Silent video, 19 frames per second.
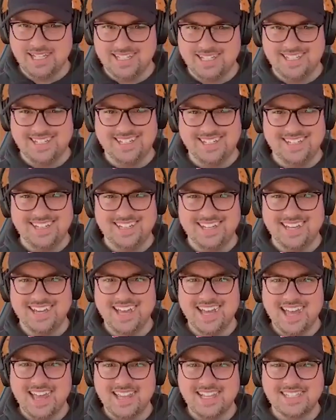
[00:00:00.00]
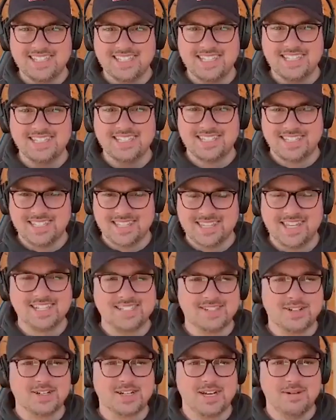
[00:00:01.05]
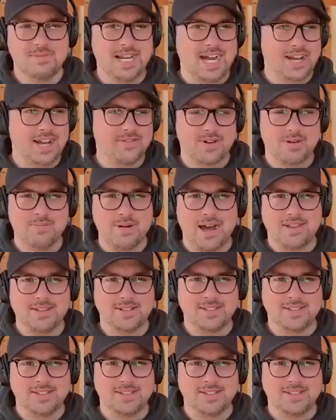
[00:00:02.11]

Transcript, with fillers: like, that's this the things that are coming out of her. Fred and